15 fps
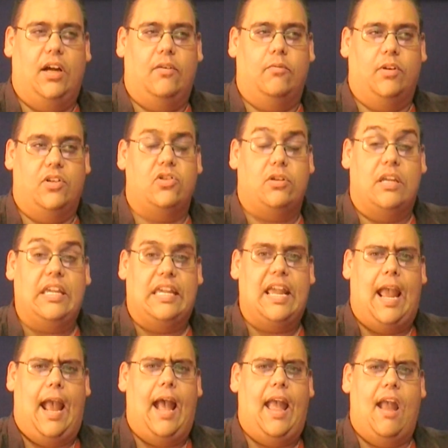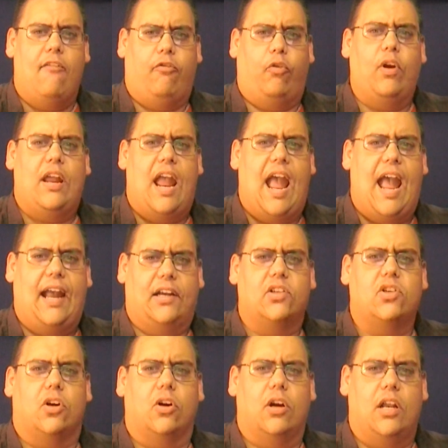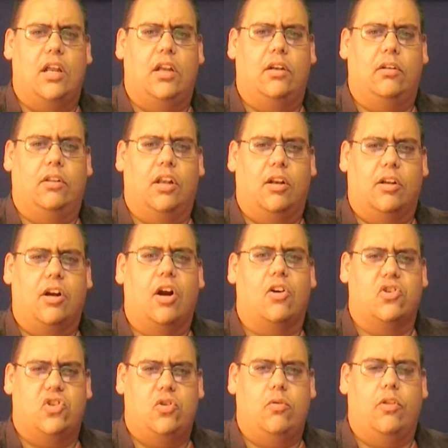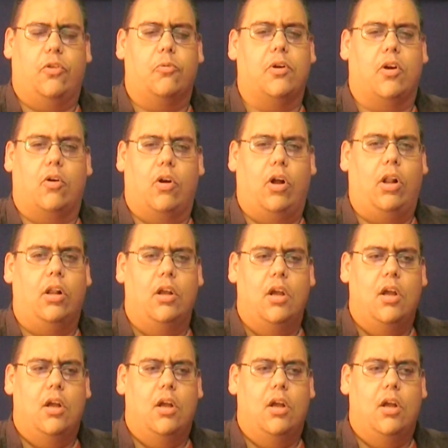which, yeah, every actor in Little Cars 2 and 3 are all